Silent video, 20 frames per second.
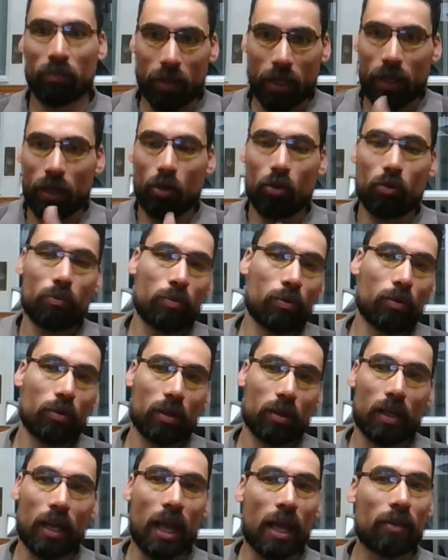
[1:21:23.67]
like how
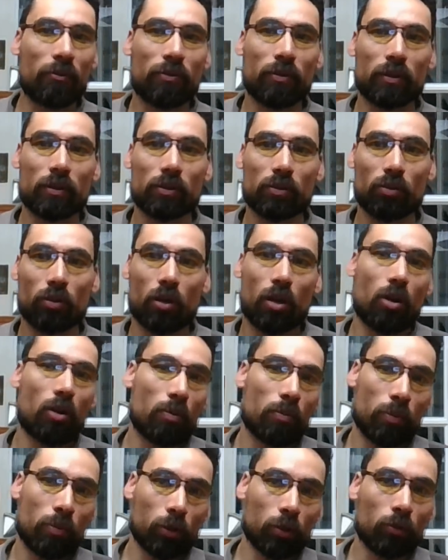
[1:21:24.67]
important life is or how
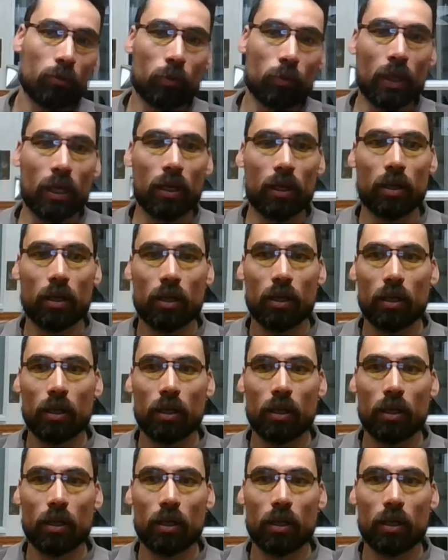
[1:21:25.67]
important we are.